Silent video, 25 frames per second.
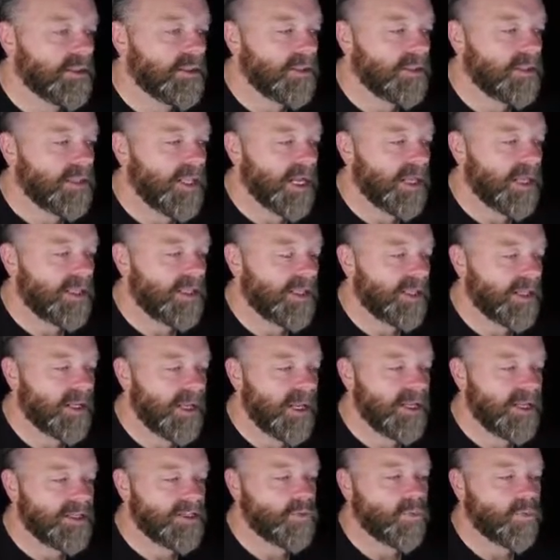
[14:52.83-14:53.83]
that there
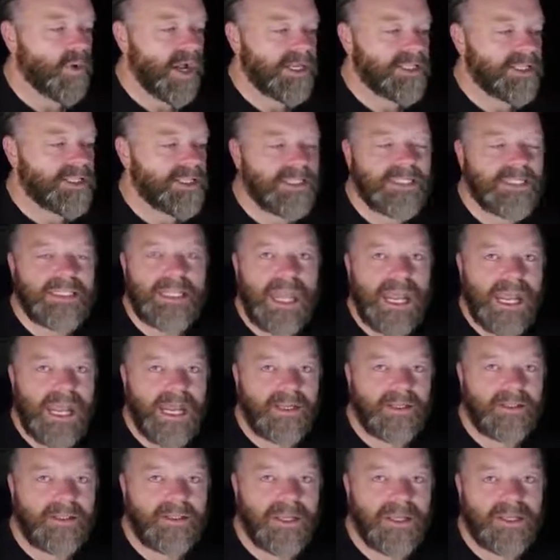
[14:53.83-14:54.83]
has 1 to 10,